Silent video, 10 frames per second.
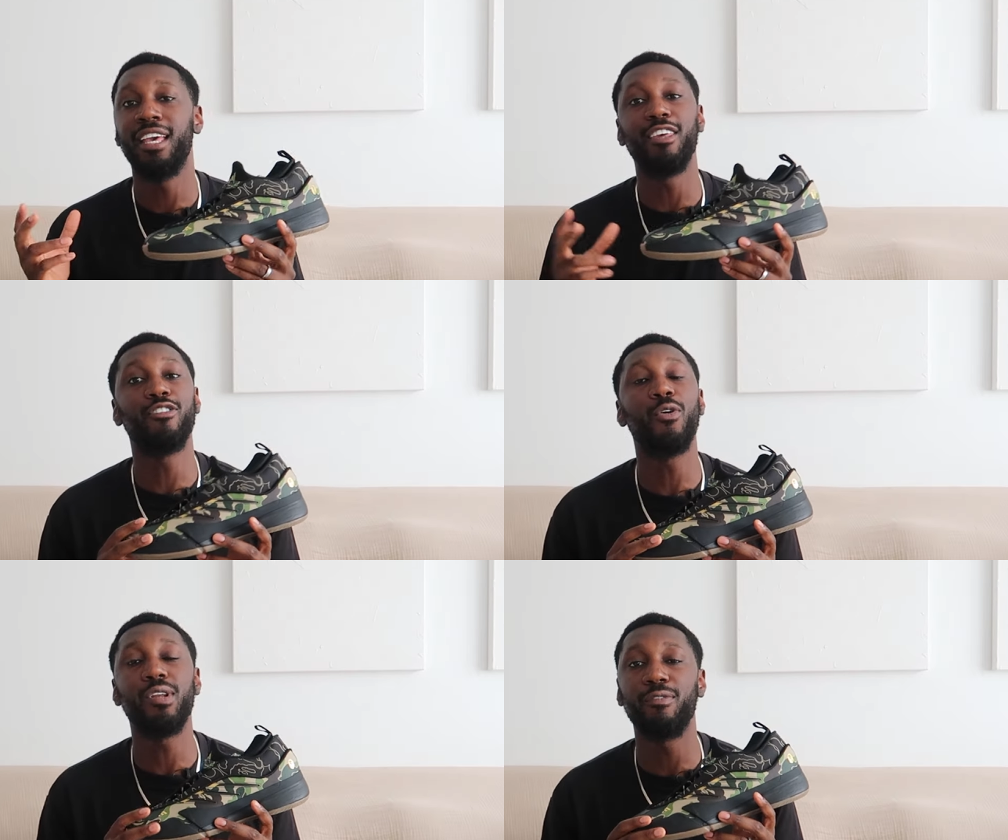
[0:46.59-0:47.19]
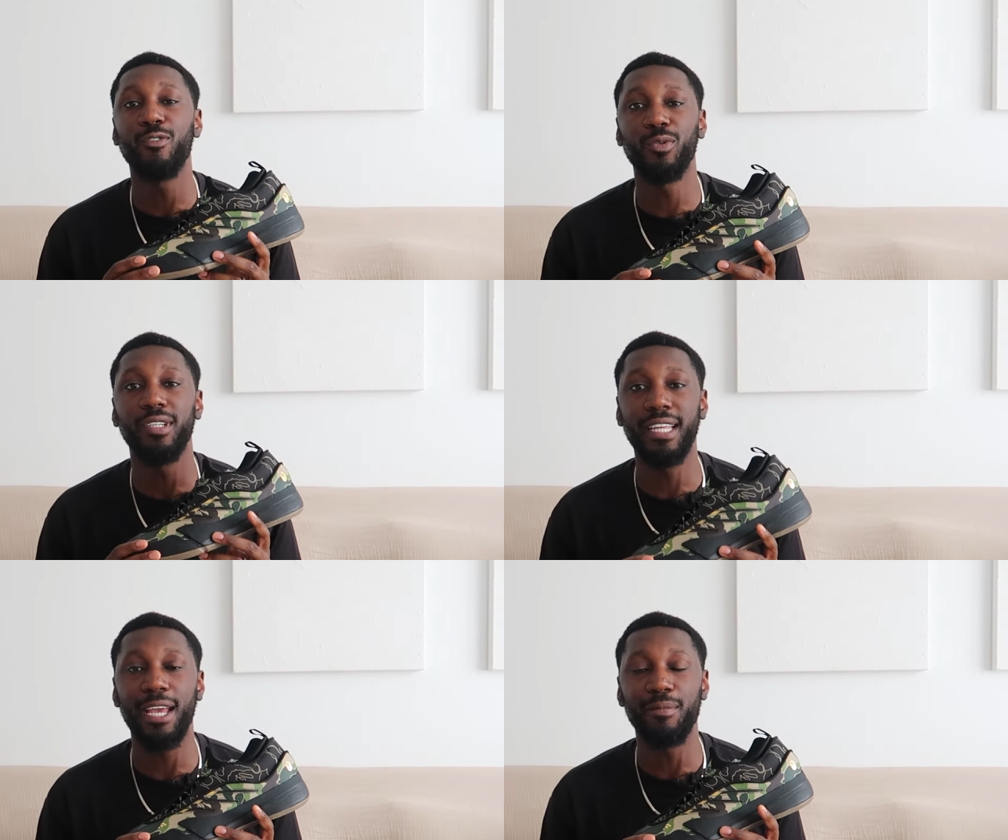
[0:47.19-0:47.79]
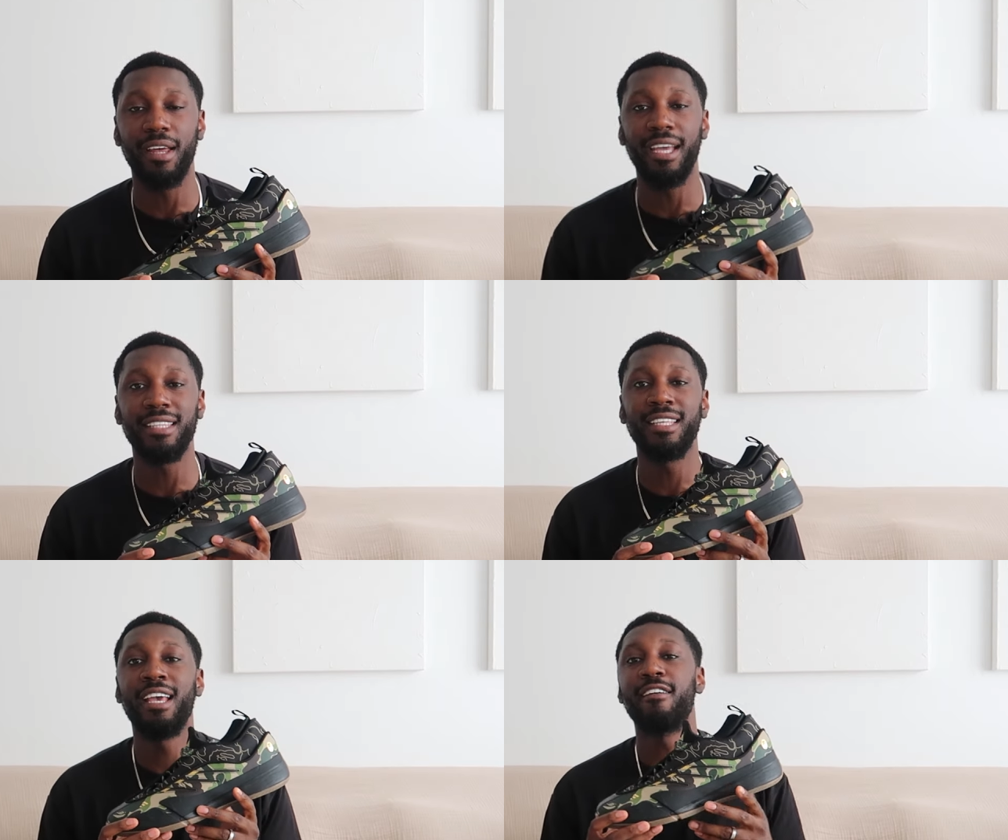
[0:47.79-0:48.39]
There's no difference with the Dame
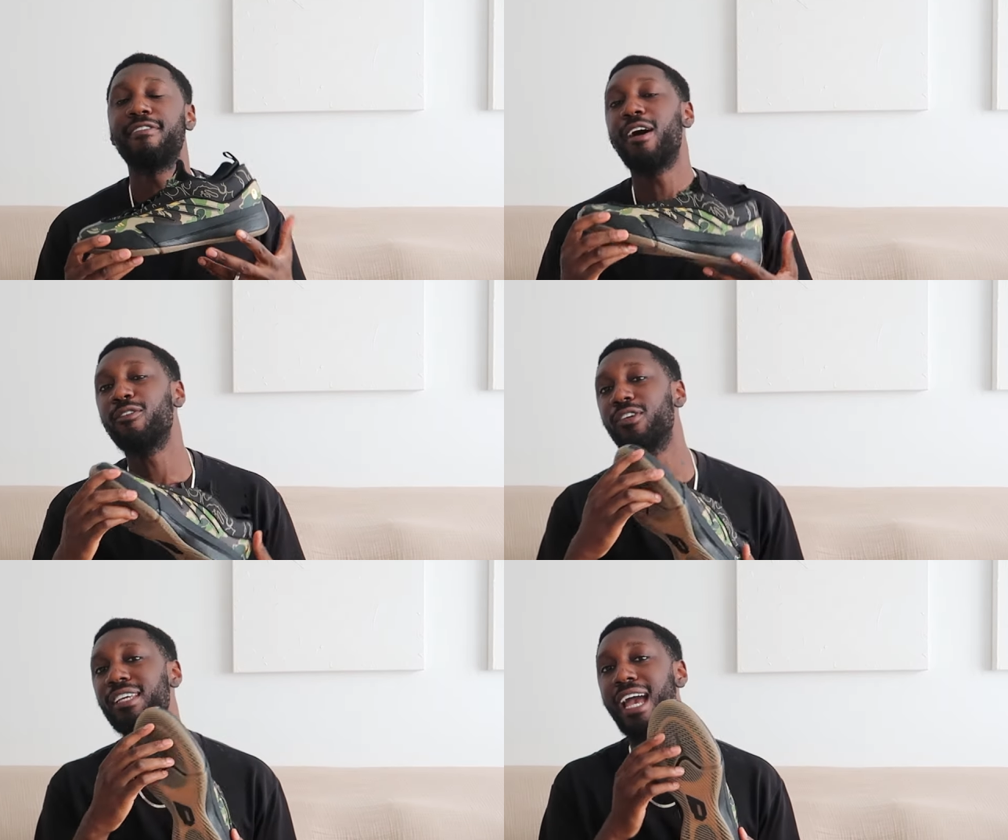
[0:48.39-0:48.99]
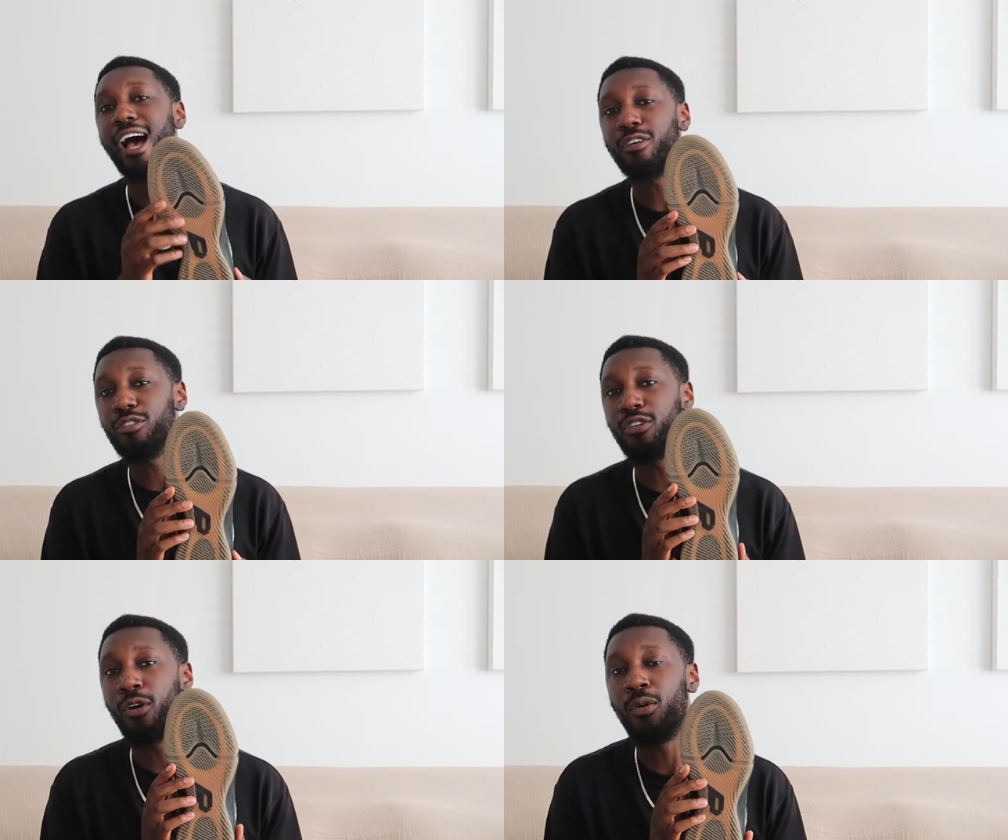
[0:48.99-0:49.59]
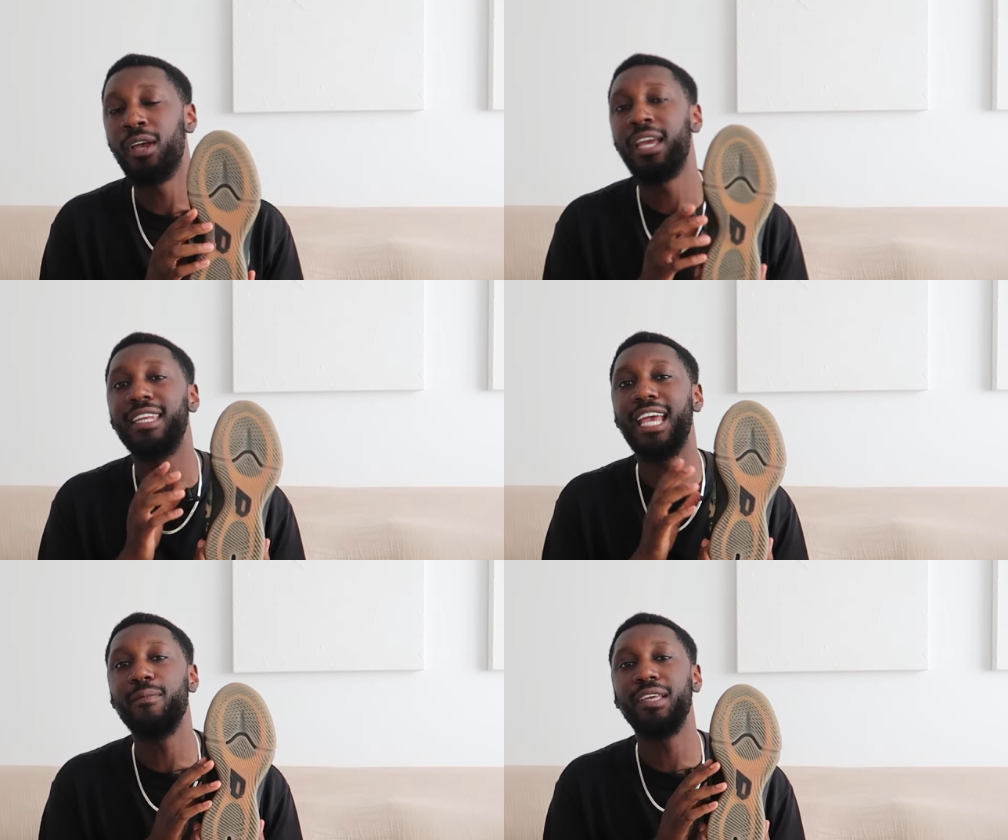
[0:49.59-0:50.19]
9s. Found on the outsole,
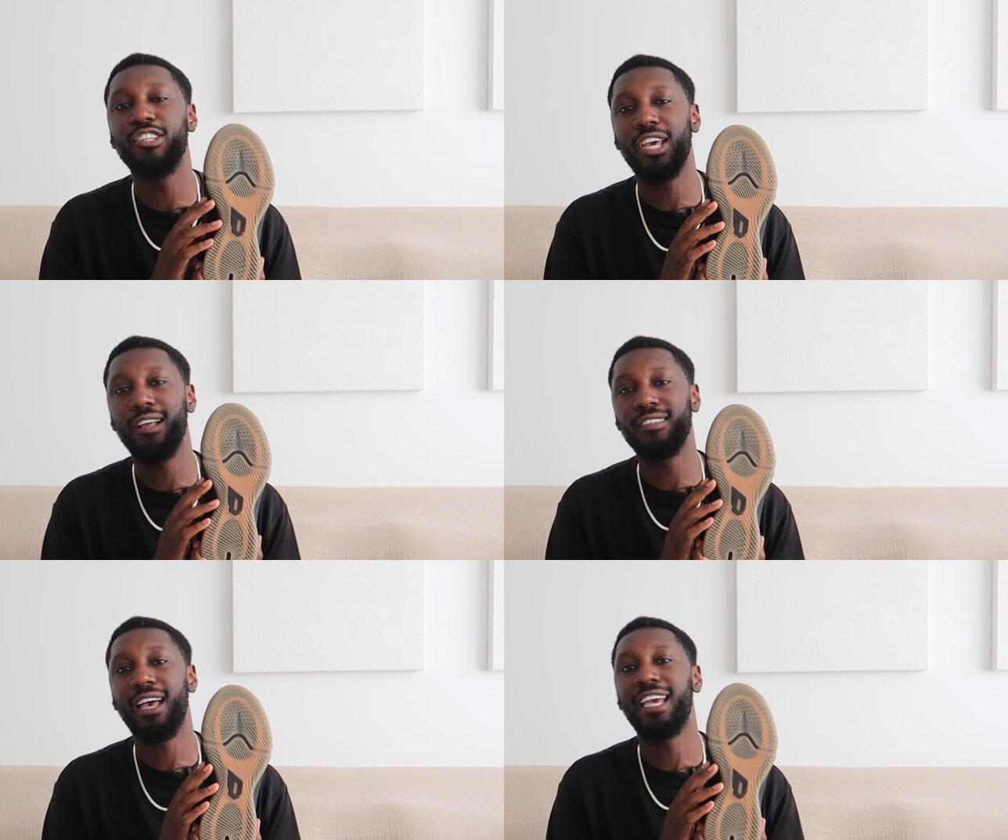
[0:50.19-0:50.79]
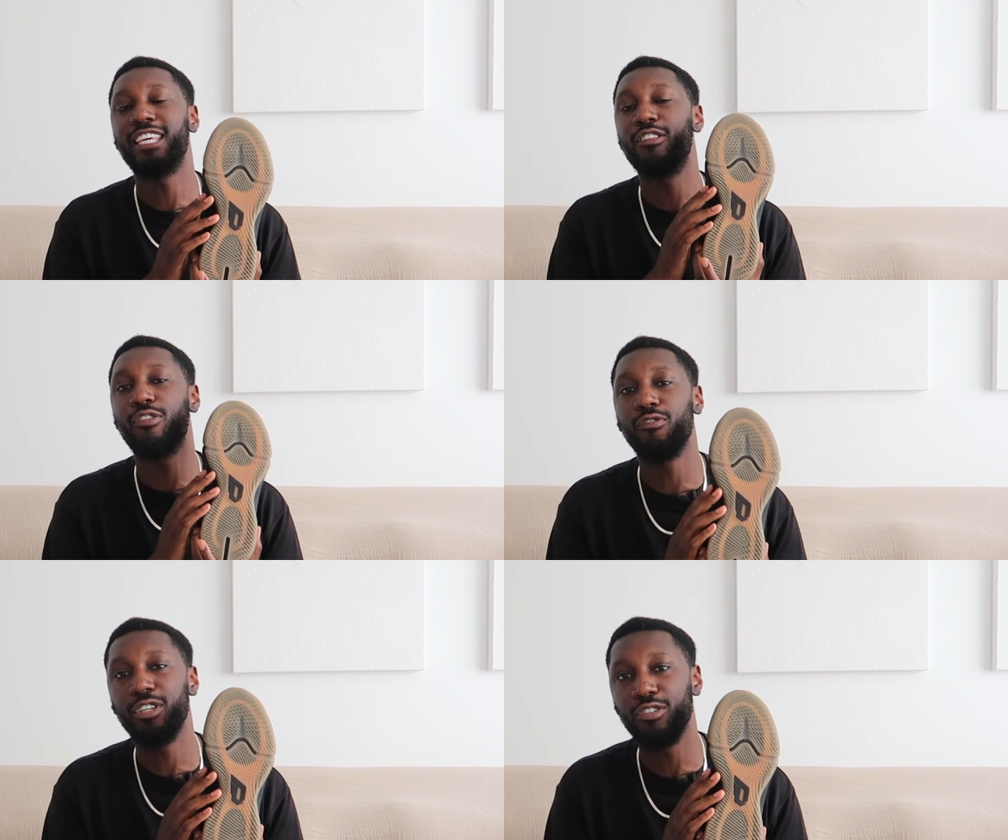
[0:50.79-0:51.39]
Damian shouts out his three